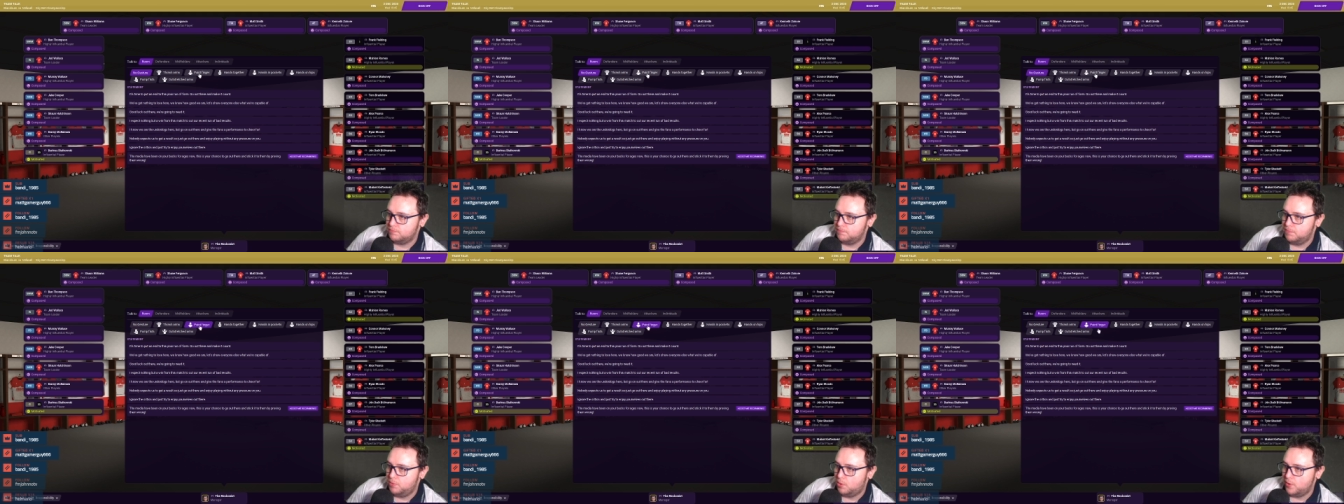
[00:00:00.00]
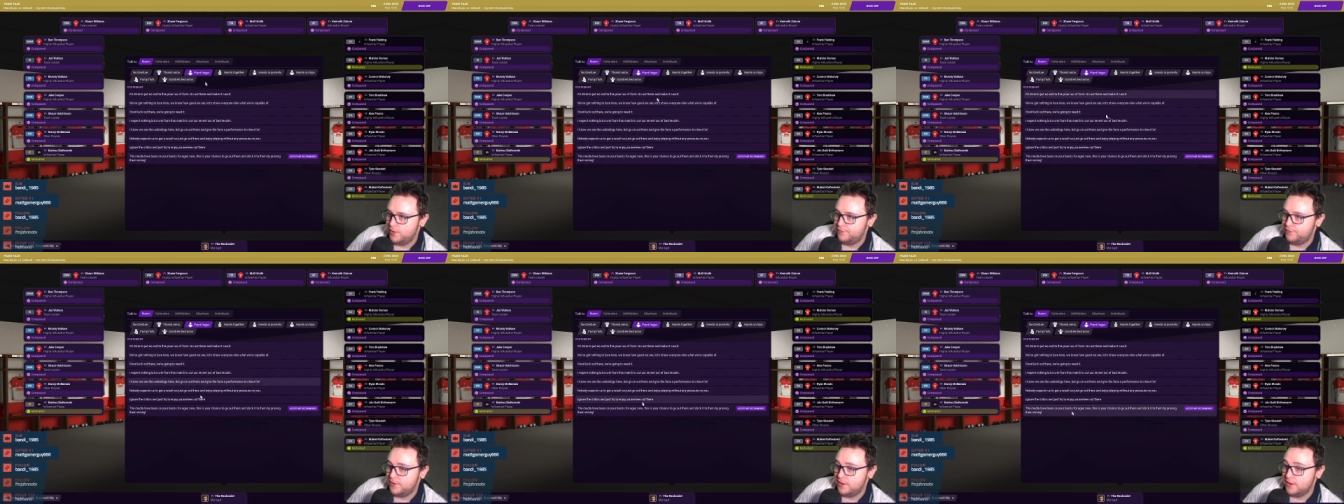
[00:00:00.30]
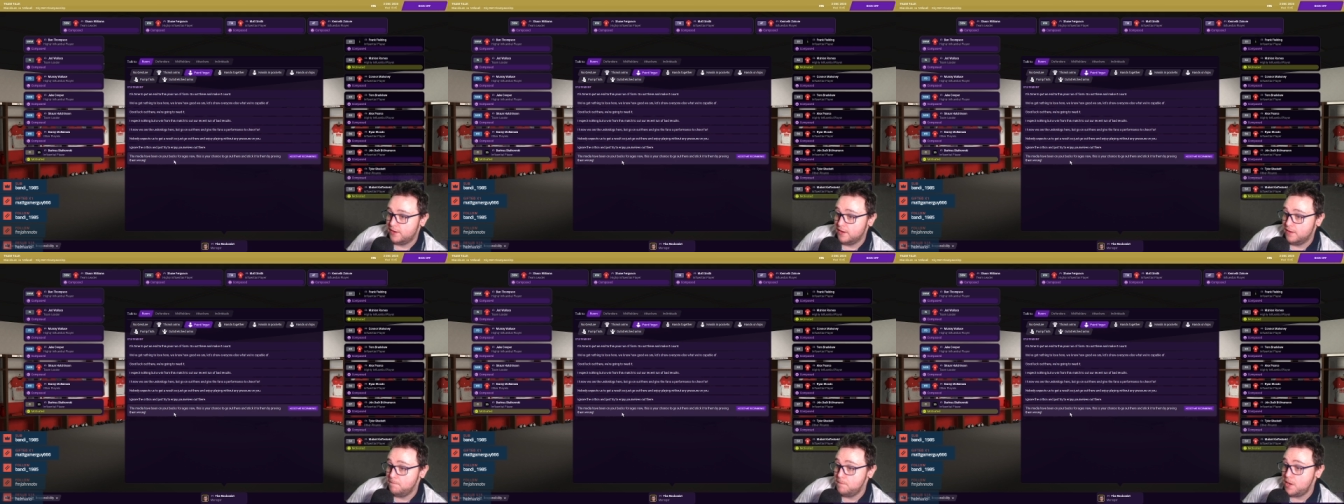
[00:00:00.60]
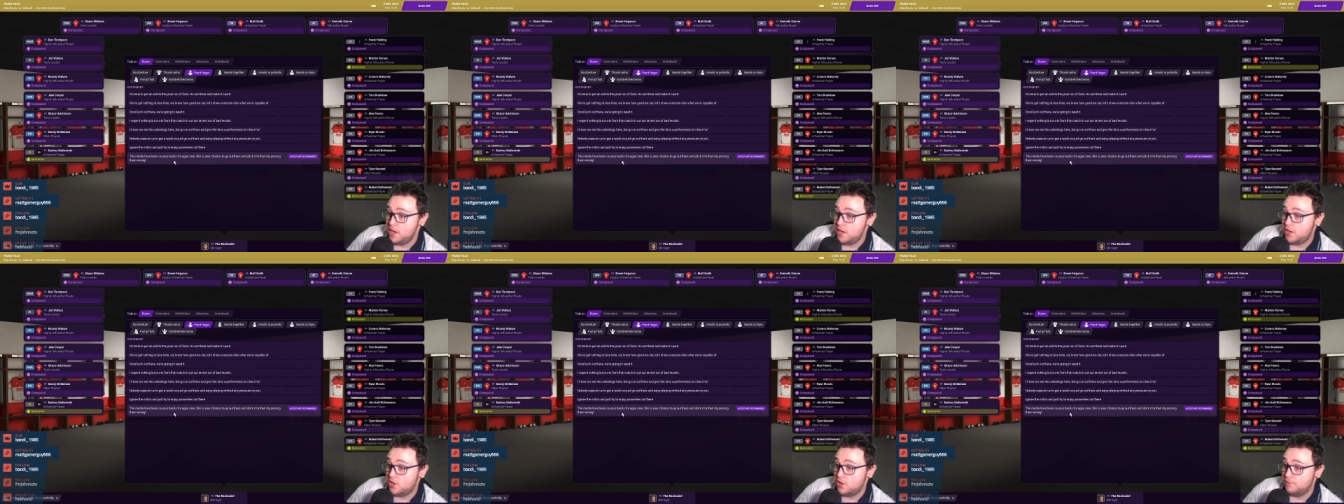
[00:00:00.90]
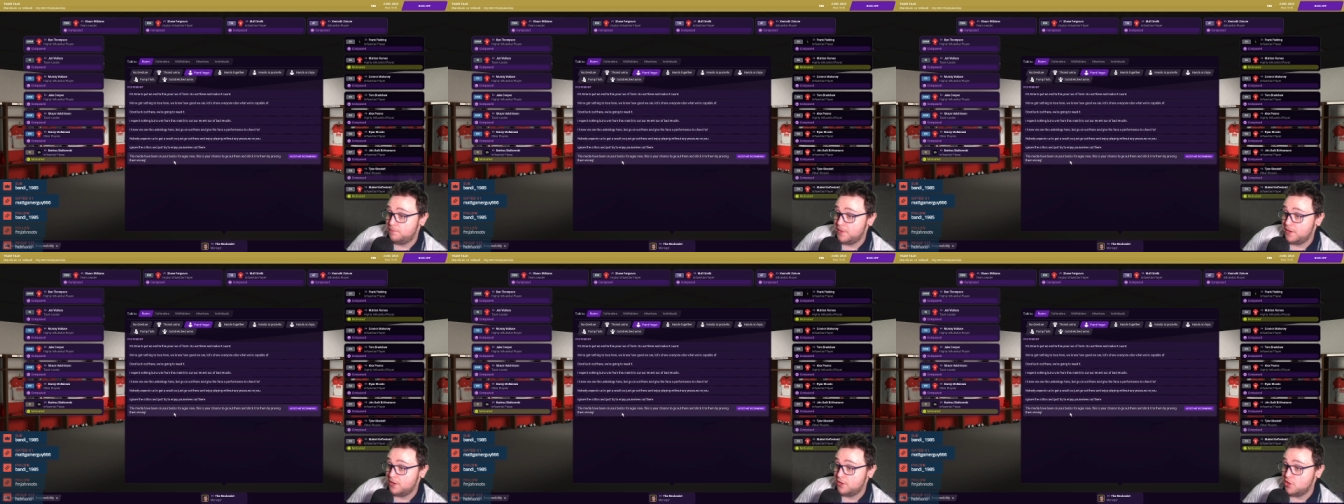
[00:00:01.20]
Point finger. Media
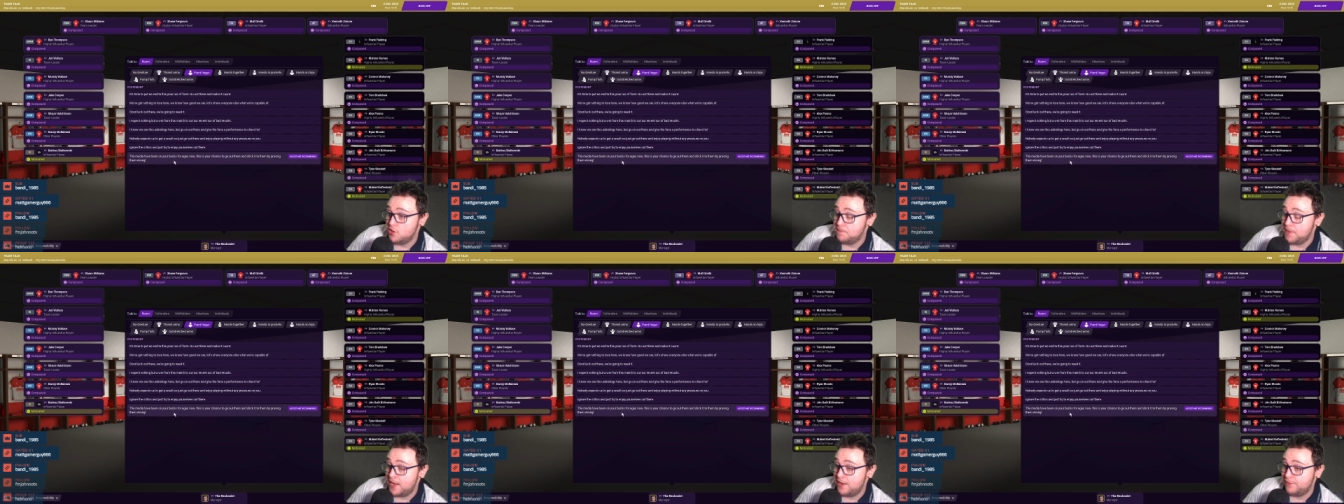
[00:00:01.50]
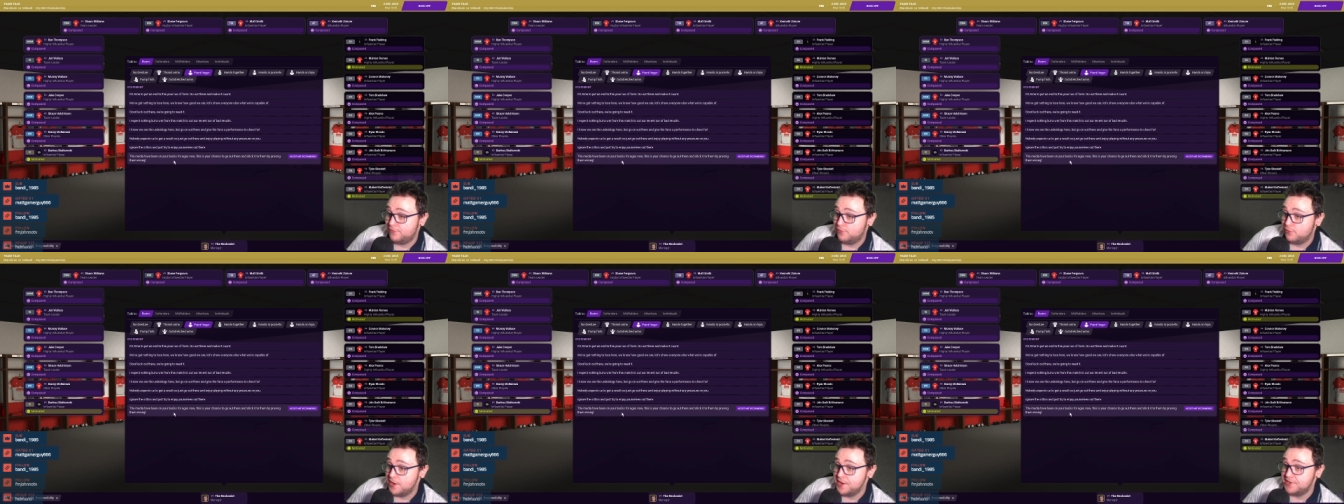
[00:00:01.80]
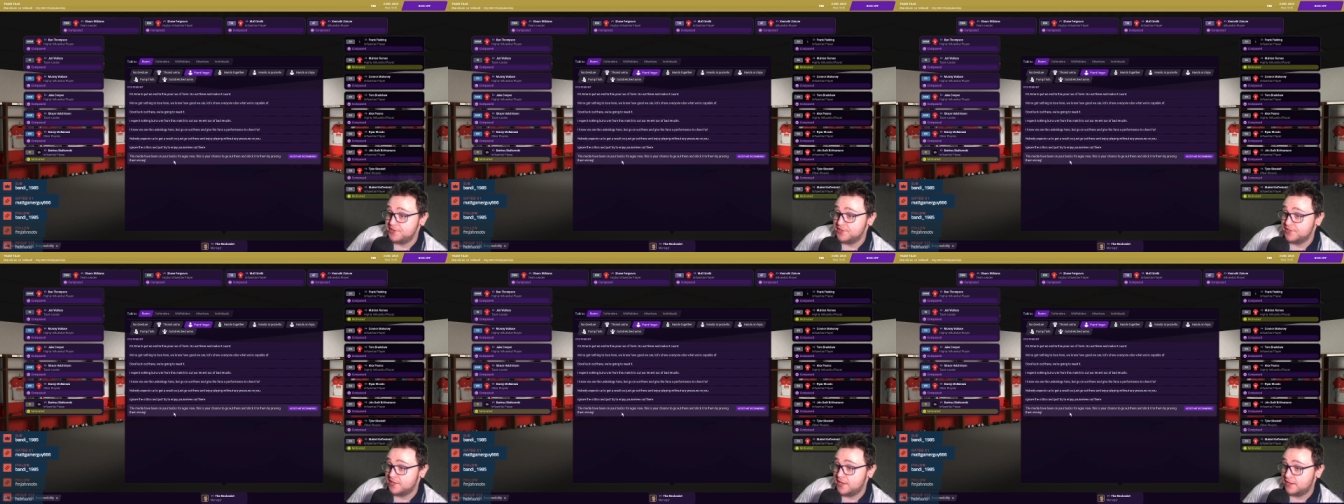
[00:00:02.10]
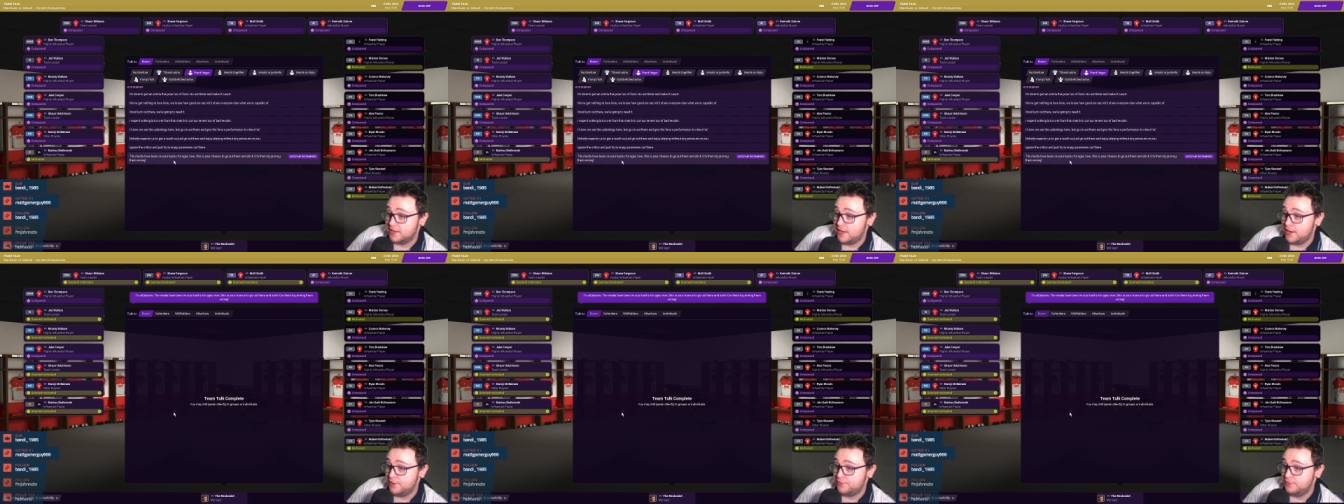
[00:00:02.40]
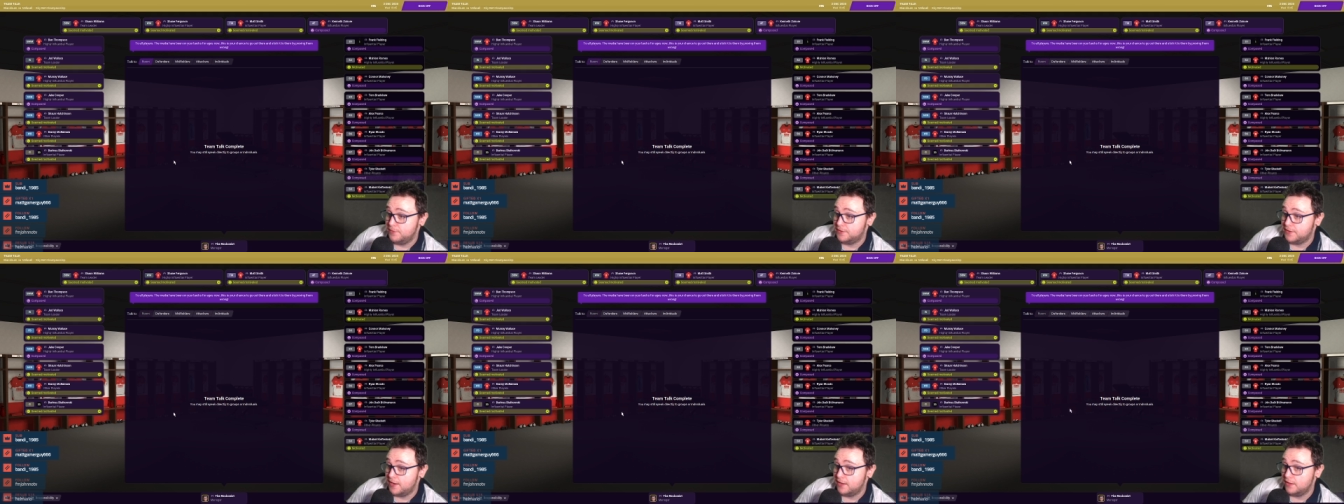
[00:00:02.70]
have been on your back for ages. That guy
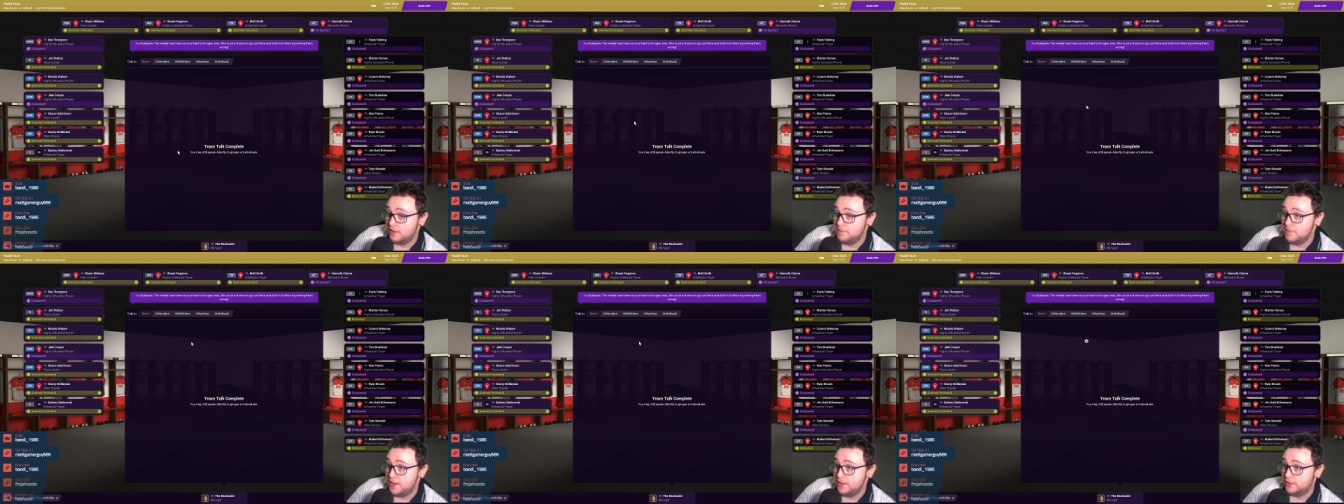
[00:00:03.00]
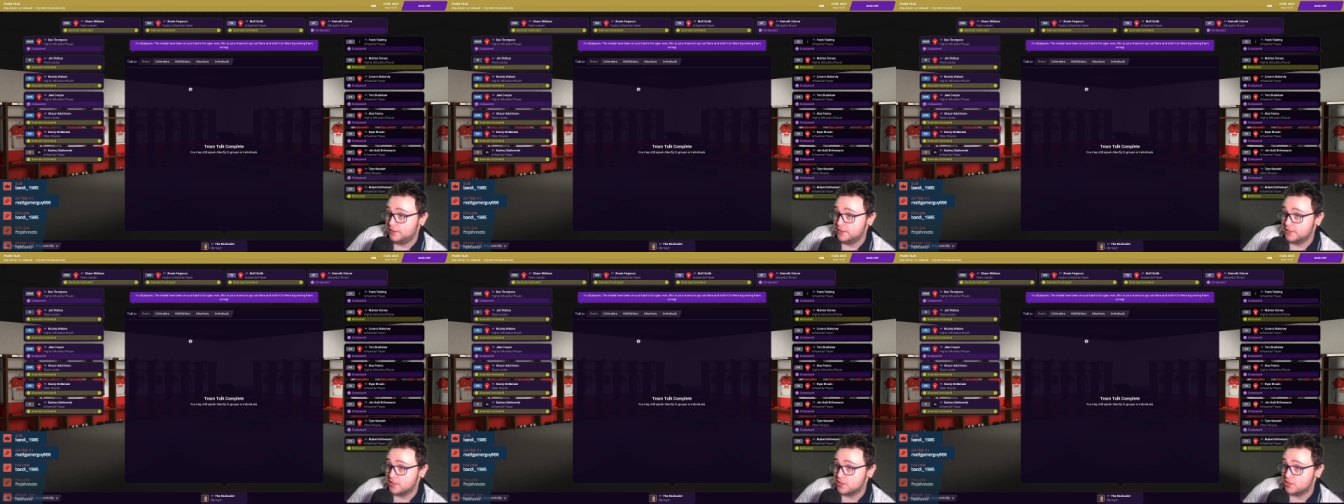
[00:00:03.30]
from the Daily Mail is a